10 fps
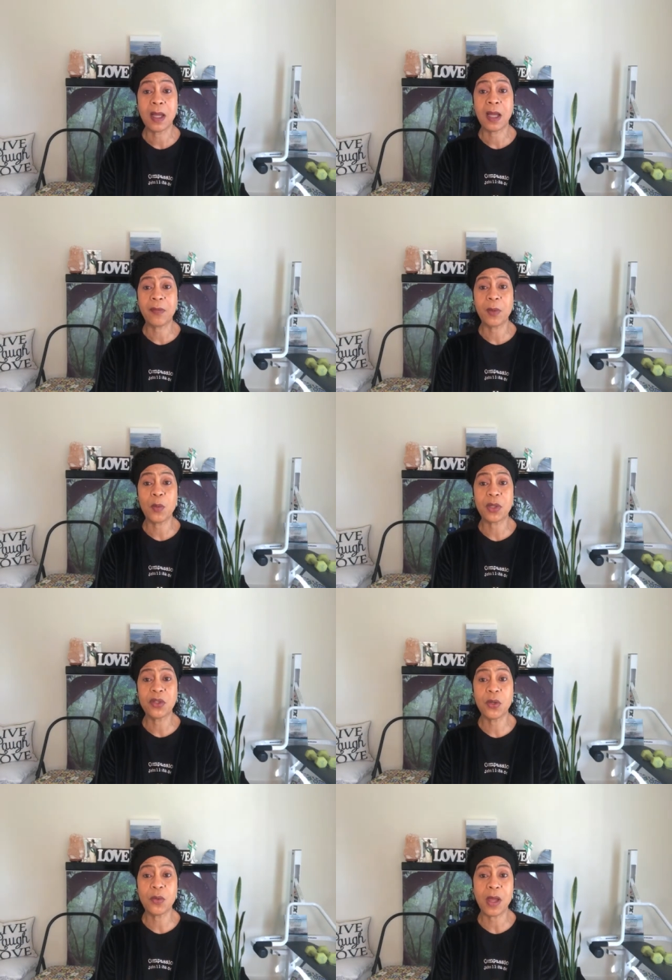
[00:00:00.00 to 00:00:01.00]
if we want
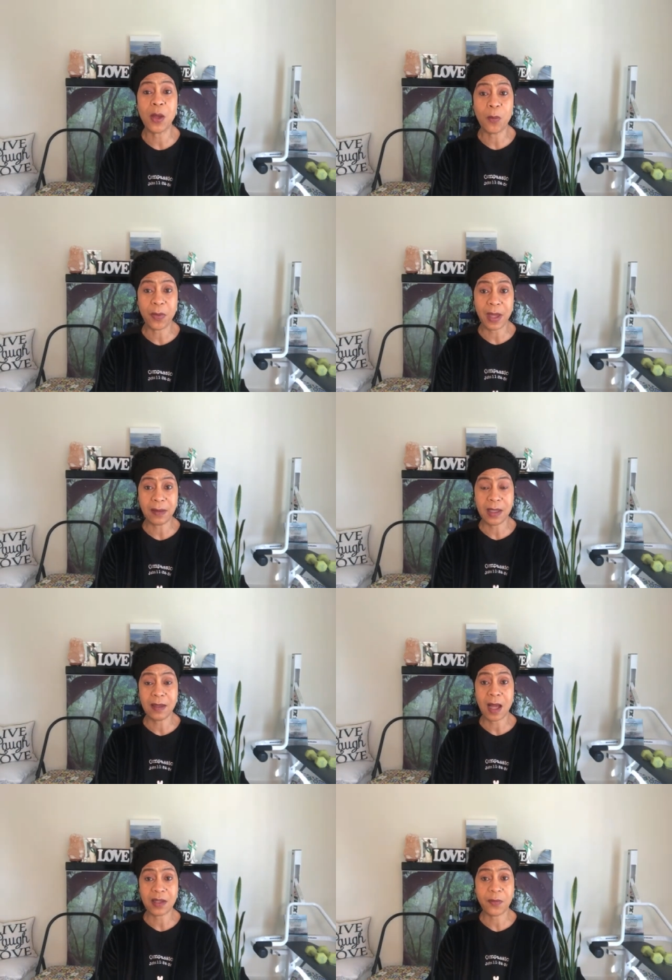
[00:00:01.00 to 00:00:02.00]
to help with that
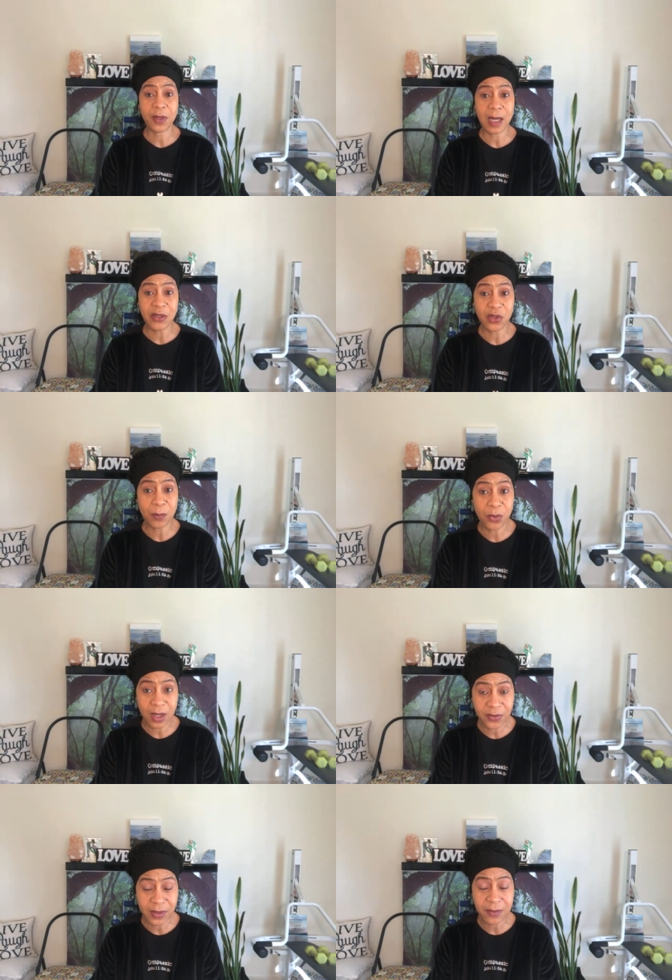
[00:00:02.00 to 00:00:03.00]
detoxification
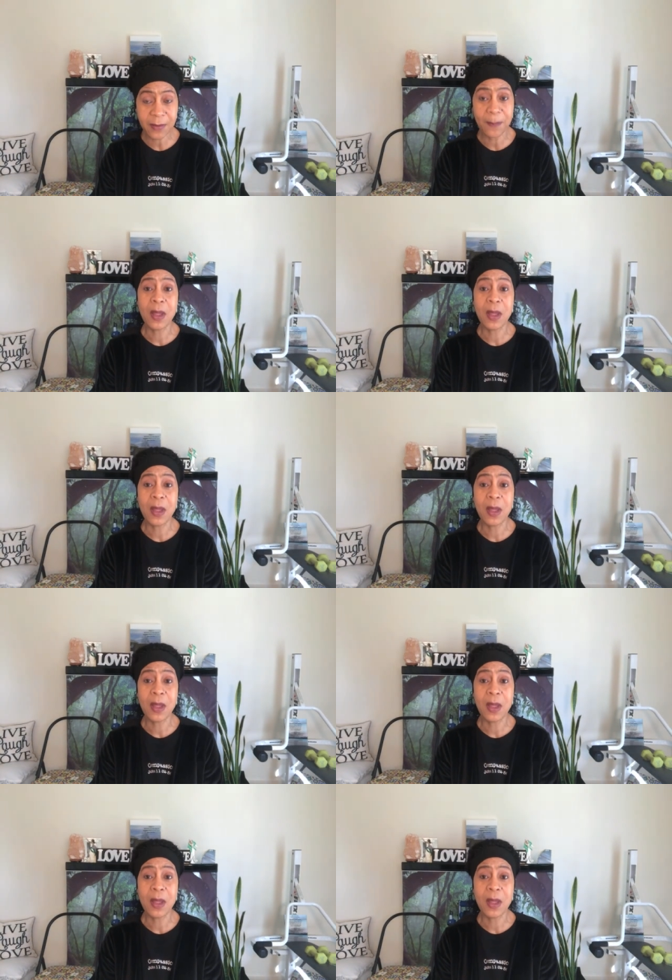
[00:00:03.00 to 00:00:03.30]
process.